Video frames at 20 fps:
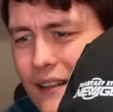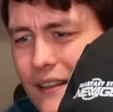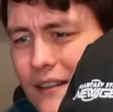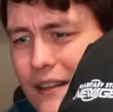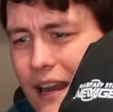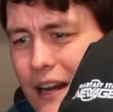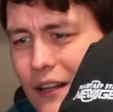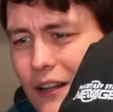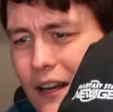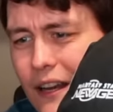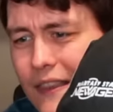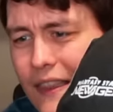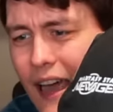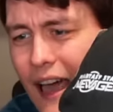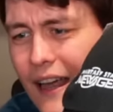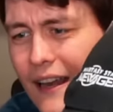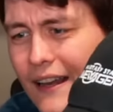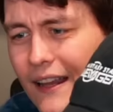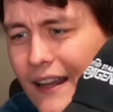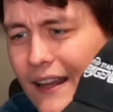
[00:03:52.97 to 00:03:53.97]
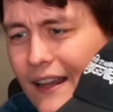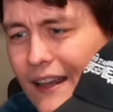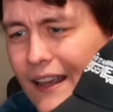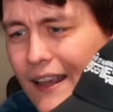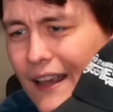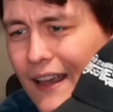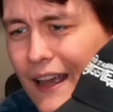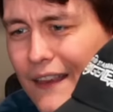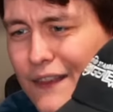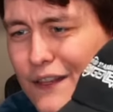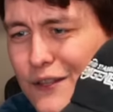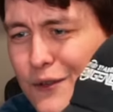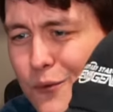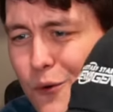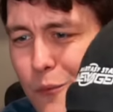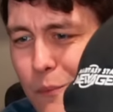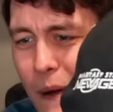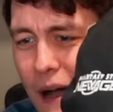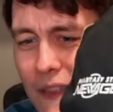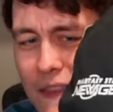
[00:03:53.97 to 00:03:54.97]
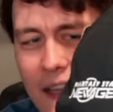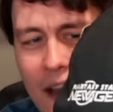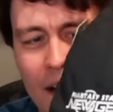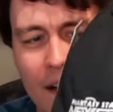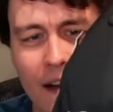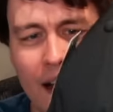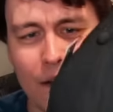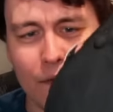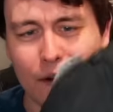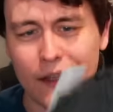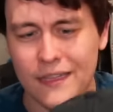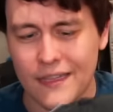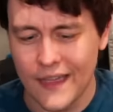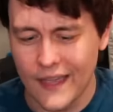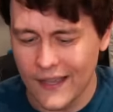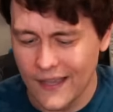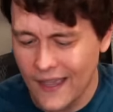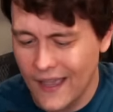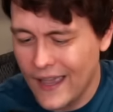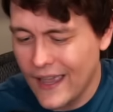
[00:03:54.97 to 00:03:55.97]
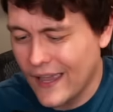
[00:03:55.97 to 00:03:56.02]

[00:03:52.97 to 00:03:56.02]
Take a look at that. Got the swoop on there and everything.